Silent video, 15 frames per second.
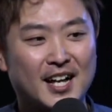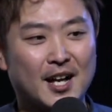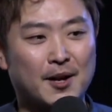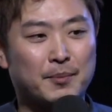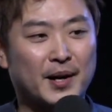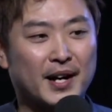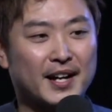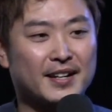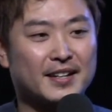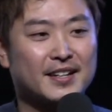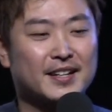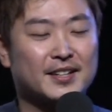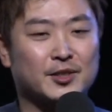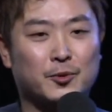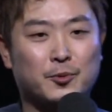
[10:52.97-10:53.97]
But
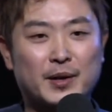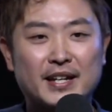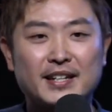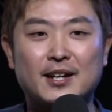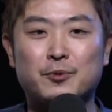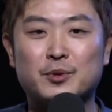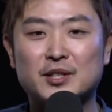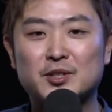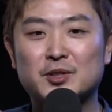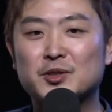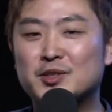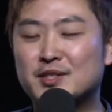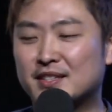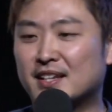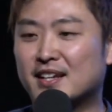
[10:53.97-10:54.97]
the way that we
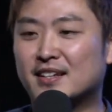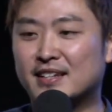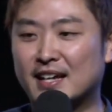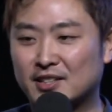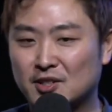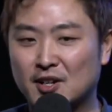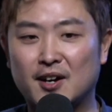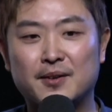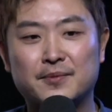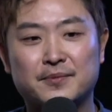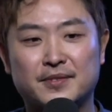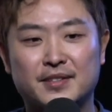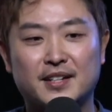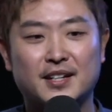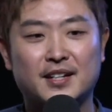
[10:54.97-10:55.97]
use that term
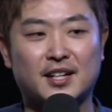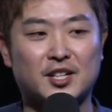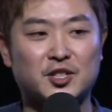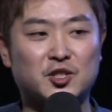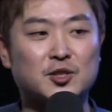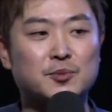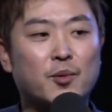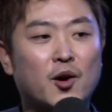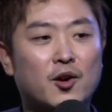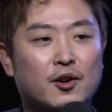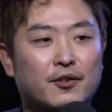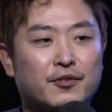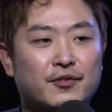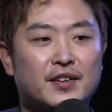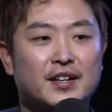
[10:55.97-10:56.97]
is just more
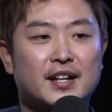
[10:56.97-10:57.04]
of,